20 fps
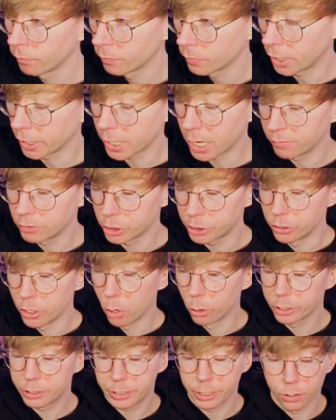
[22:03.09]
Like, I've just
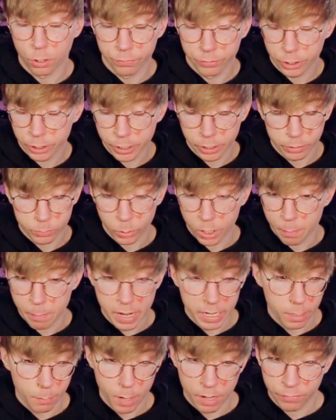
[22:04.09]
noticed it over the years when I'm
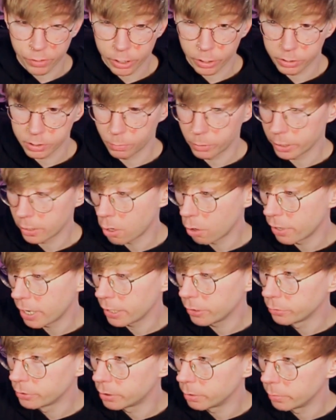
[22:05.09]
making my videos. I'm like, oh,
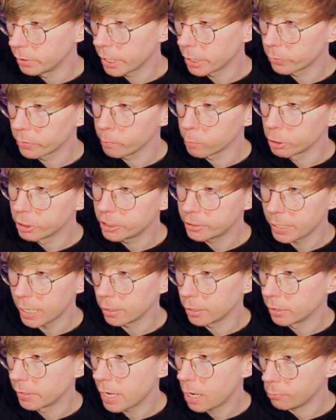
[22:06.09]
that used to be Angry Birds
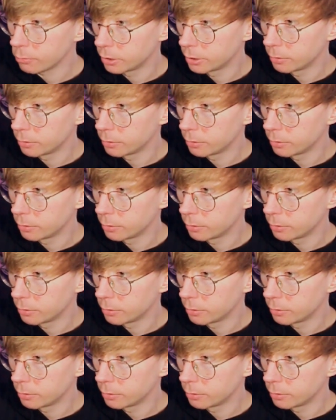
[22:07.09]
Stella. Now it's